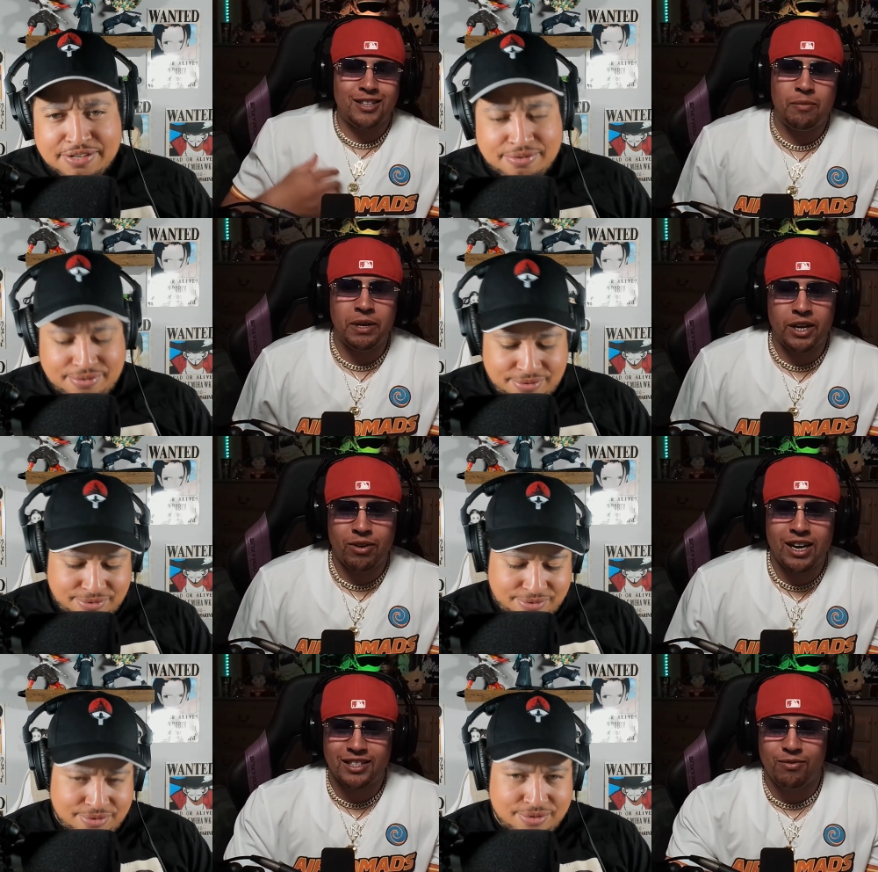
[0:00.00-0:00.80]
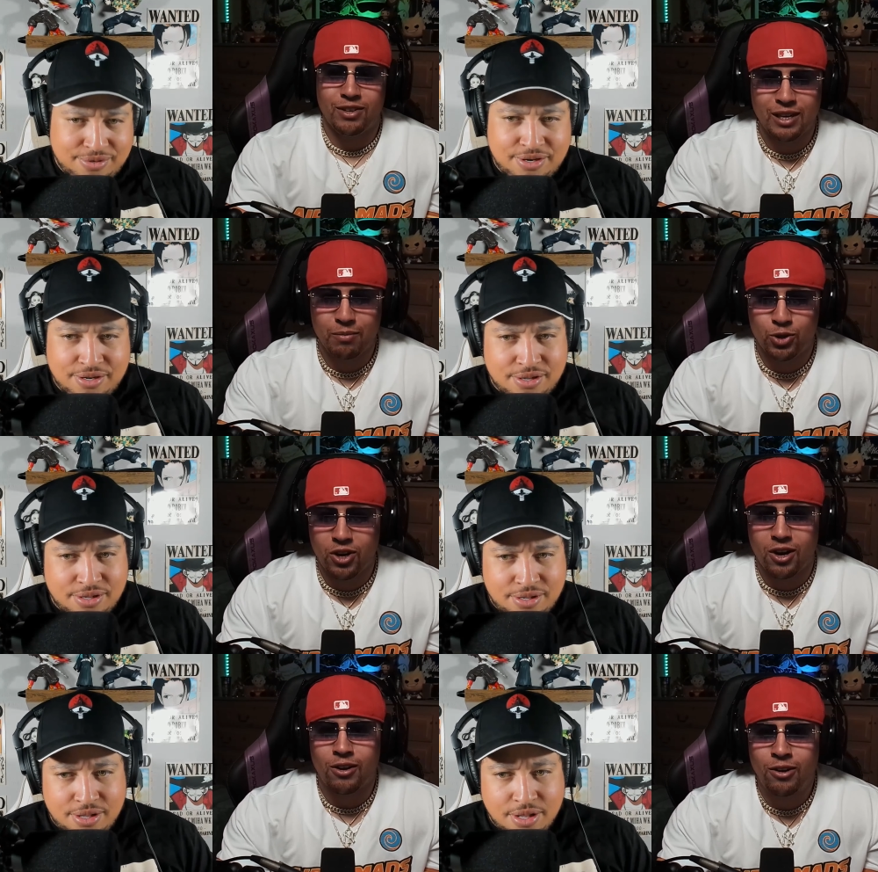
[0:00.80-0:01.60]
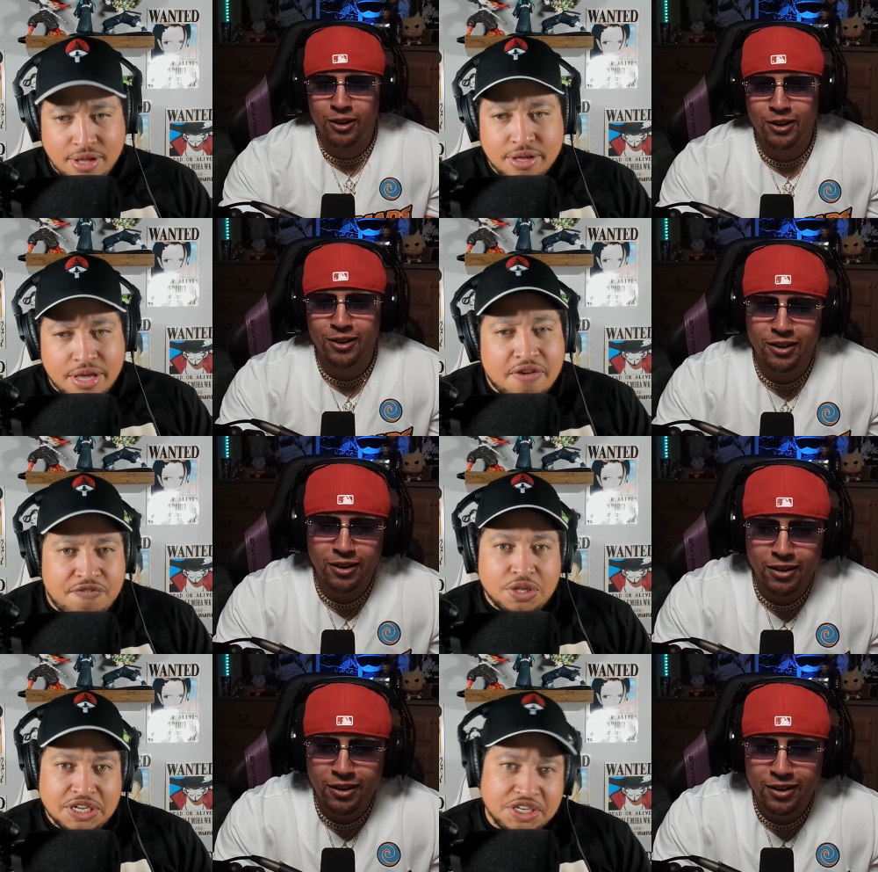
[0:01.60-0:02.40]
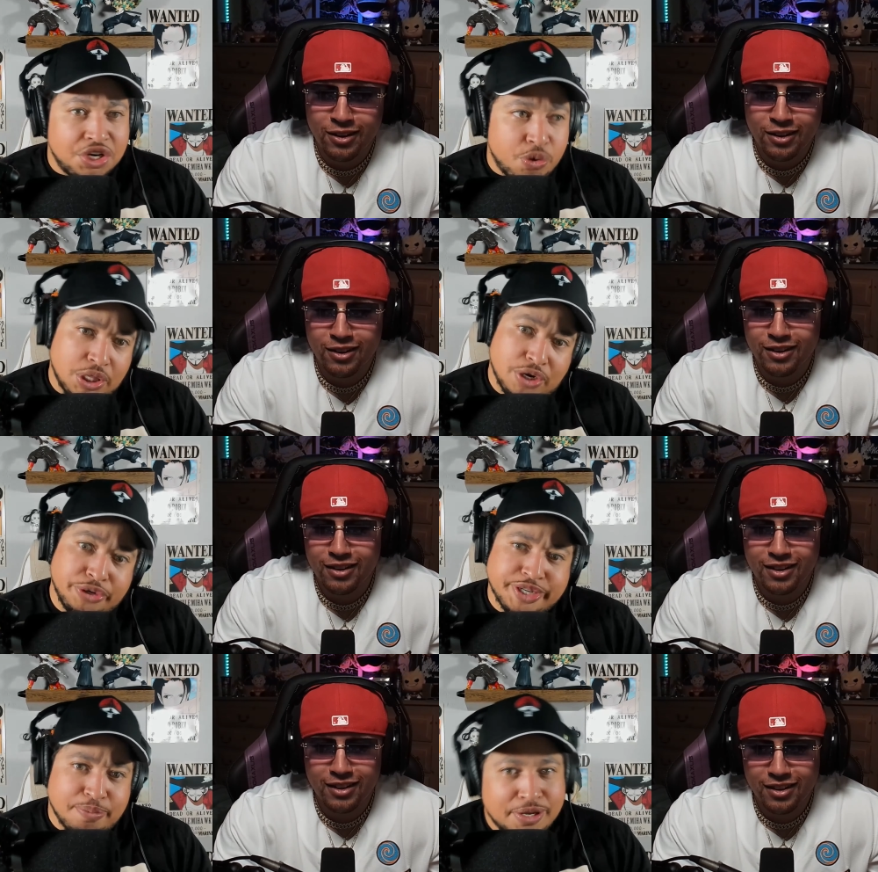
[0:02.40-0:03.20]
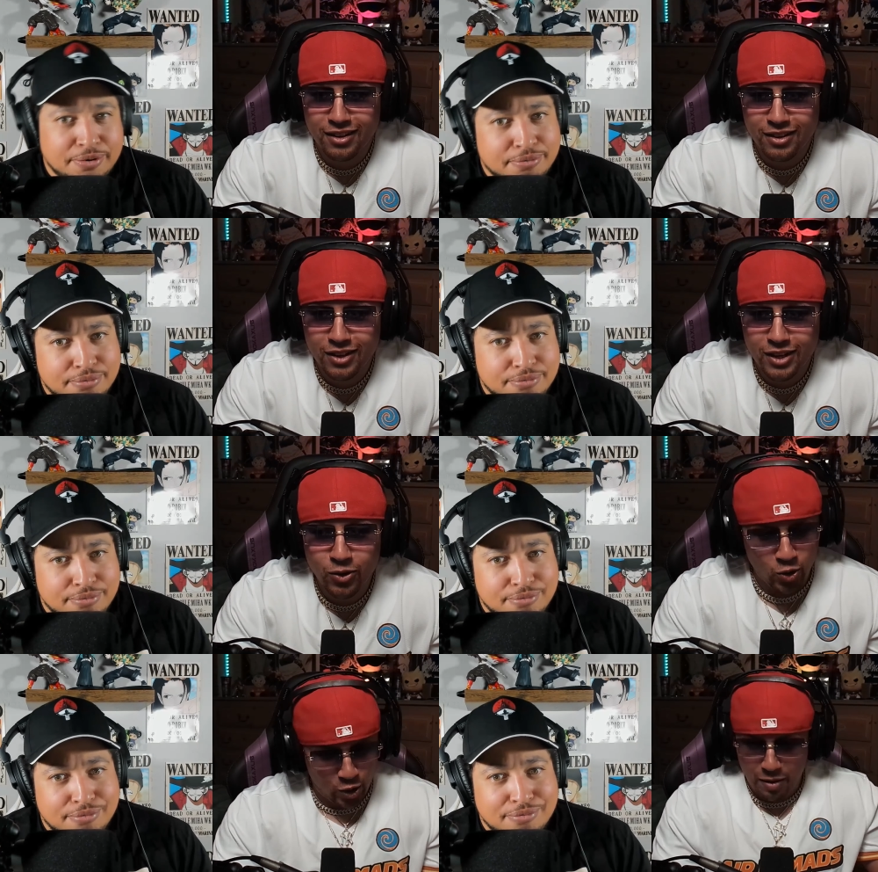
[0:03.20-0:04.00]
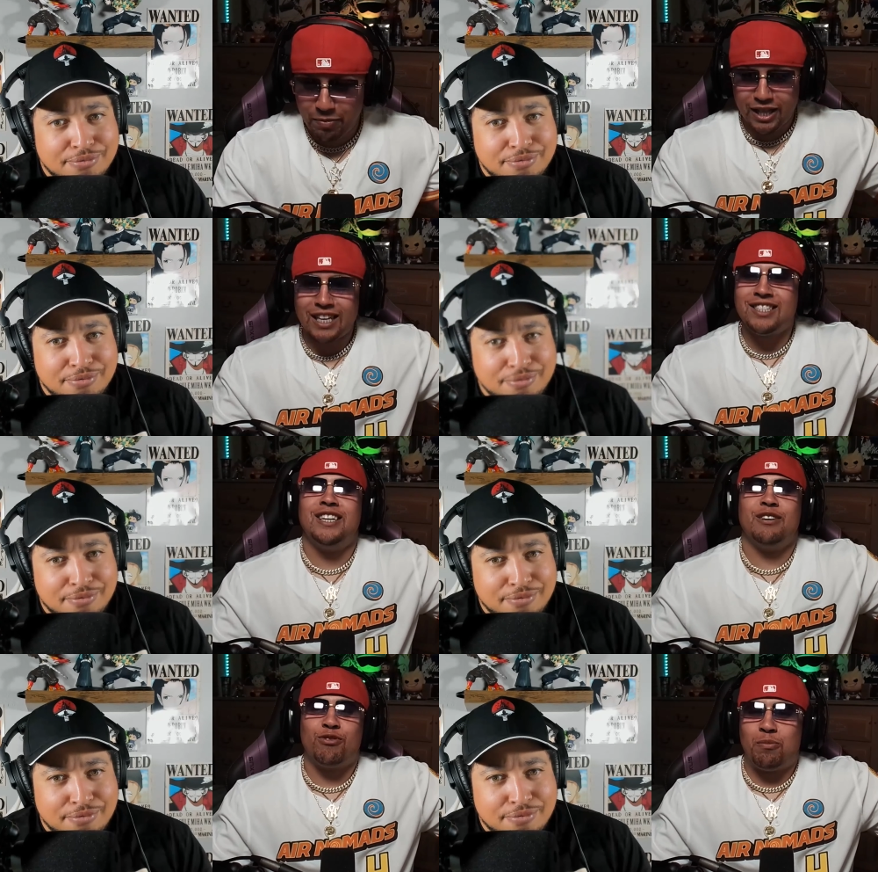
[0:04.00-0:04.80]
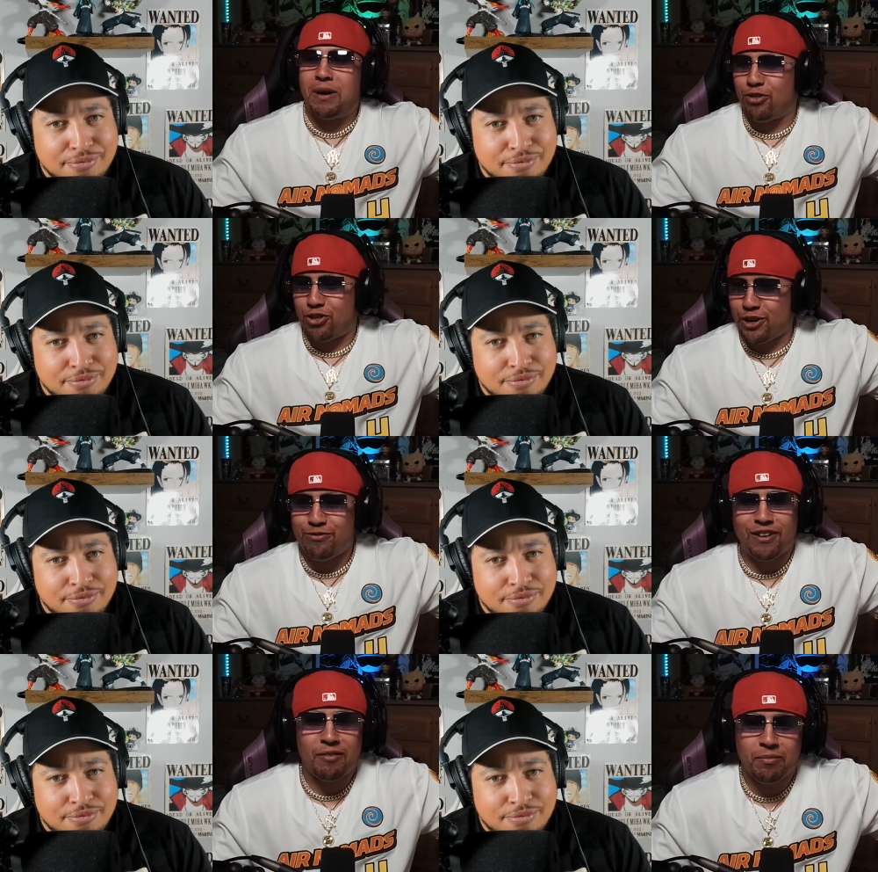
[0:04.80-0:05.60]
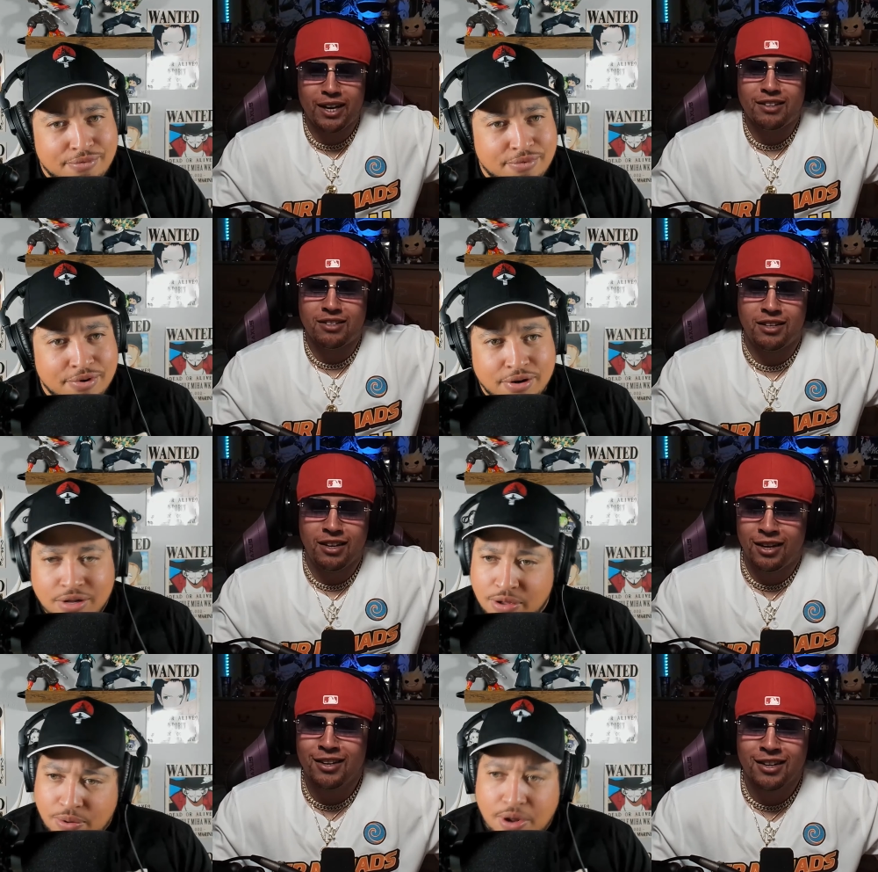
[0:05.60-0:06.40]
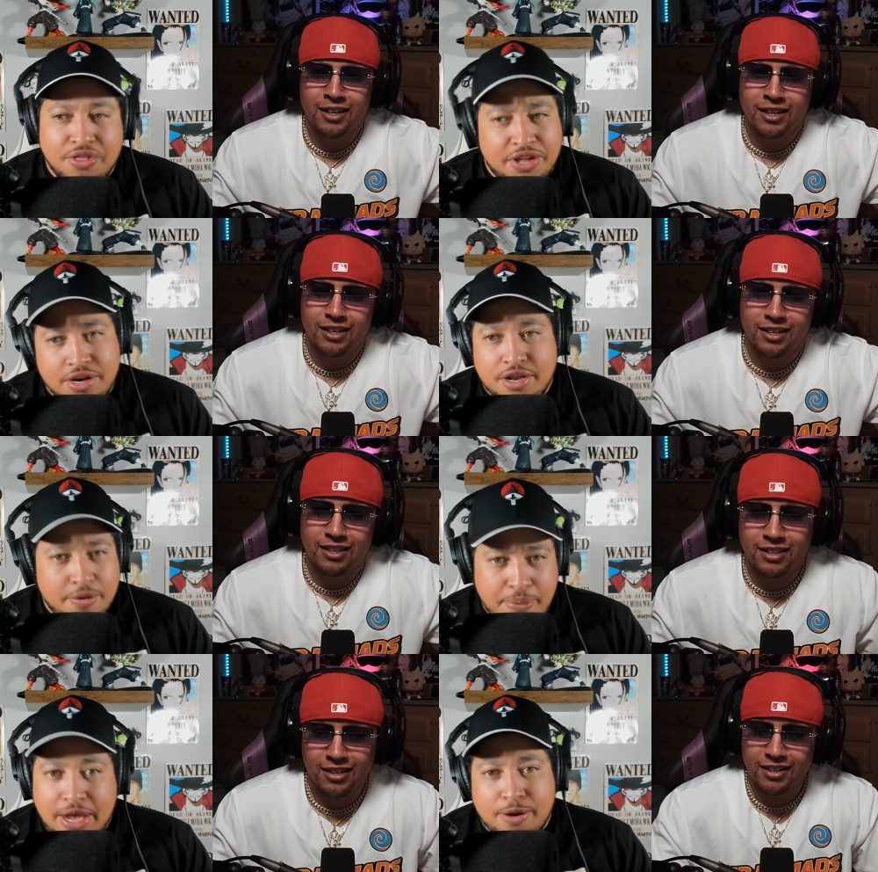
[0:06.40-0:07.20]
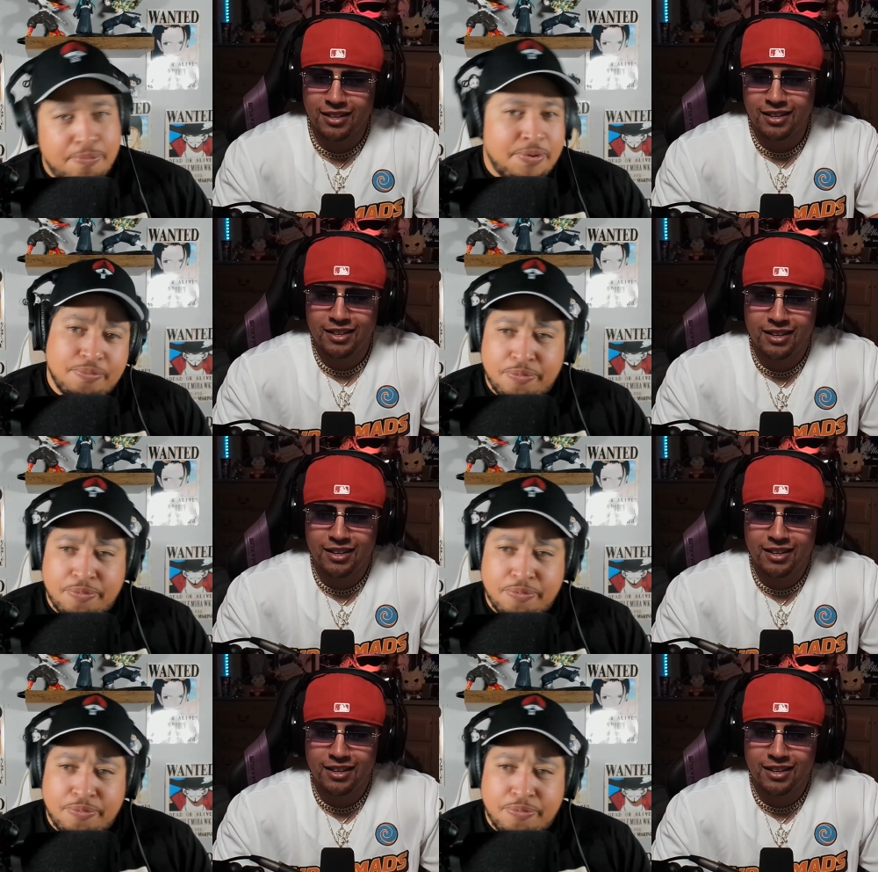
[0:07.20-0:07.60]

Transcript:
Speaker 1: ten minute rants every time you talk.
Speaker 2: Yeah, if you listened, you would learn something.
Speaker 1: Well, I'd be listening for about thirty five minutes.
Speaker 2: Well, then you better be,